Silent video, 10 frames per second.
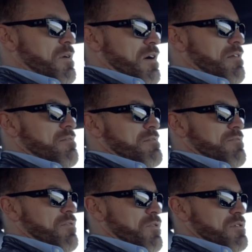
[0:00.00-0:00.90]
well,
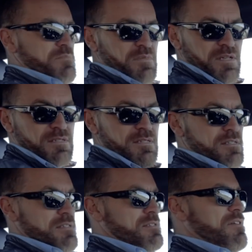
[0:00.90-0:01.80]
of course, you know,
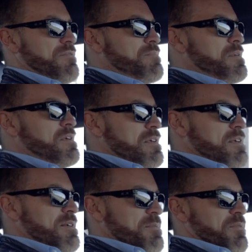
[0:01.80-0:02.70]

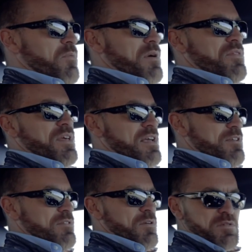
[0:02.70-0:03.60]
67. But the one thing
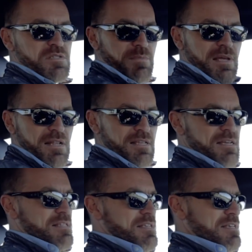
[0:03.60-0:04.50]
you notice
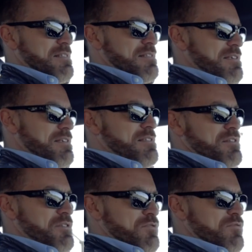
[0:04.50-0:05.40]
immediately in
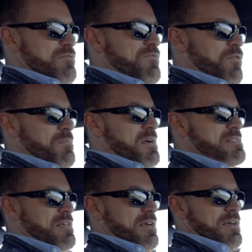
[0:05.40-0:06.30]
the new Ford
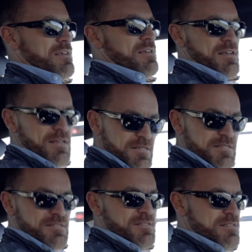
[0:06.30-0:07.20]
Mustang
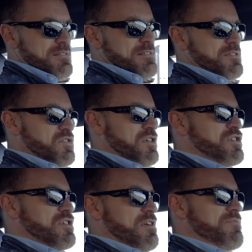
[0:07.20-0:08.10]
is the
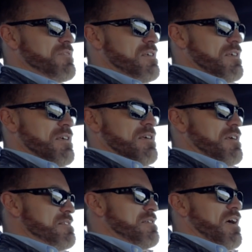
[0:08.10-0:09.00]
stick shift.
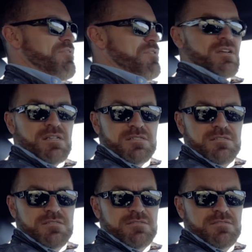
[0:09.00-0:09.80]
It's effortless